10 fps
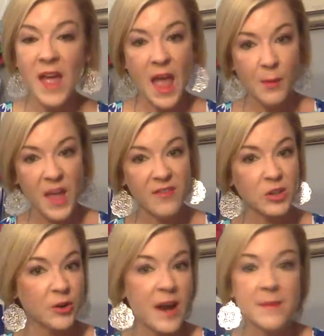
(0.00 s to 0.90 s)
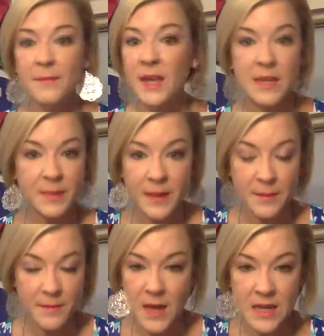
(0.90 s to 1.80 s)
And we have a great money
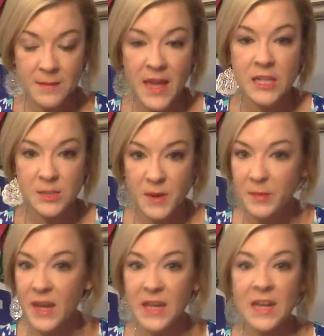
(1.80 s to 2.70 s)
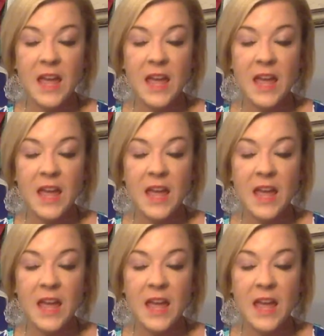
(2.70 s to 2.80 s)
management plan,